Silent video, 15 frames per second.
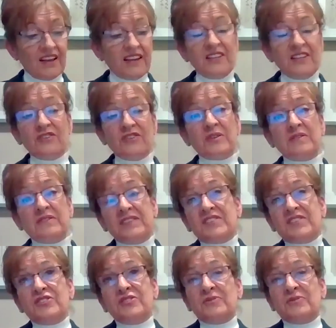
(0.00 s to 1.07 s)
You know,
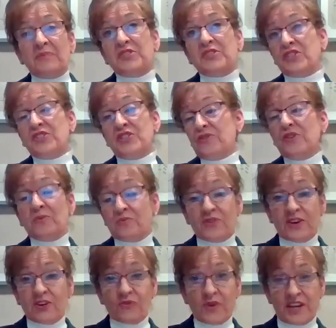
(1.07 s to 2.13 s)
to do your
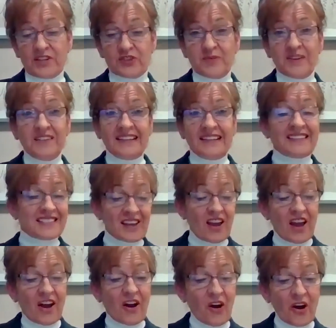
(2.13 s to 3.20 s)
prearrangement, it
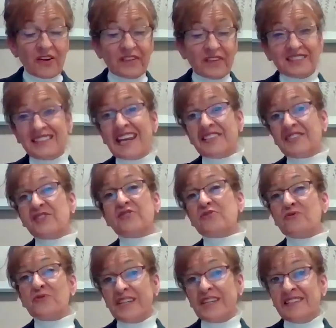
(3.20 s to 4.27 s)
takes
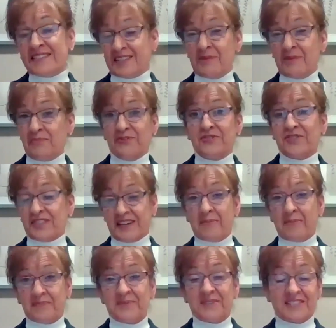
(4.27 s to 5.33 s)
3 simple
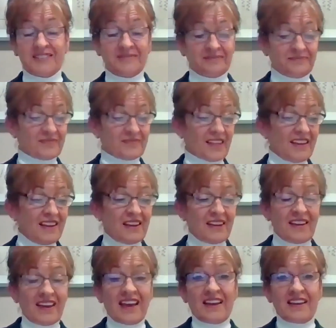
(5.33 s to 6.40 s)
steps:
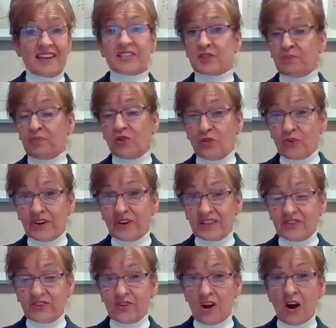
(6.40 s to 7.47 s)
exploring
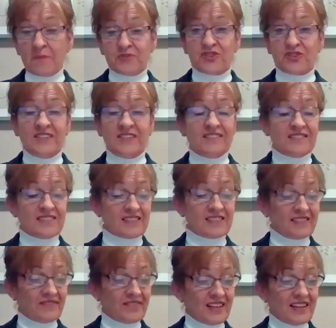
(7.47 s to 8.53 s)
your options,
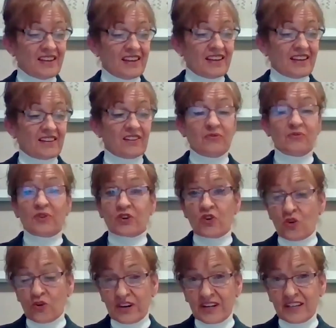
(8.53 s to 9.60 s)

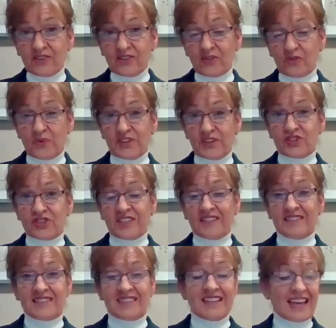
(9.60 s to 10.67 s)
recording your
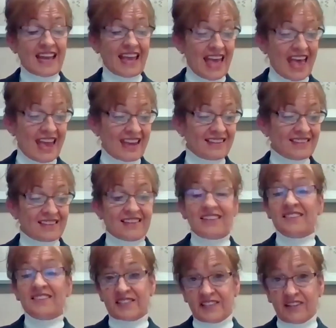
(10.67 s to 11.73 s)
wishes, and
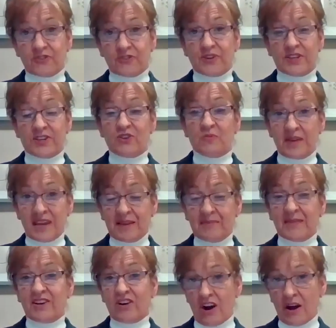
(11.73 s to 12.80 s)
considering your
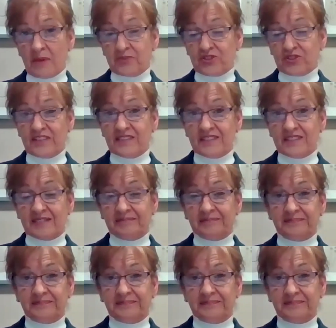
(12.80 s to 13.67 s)
payment options.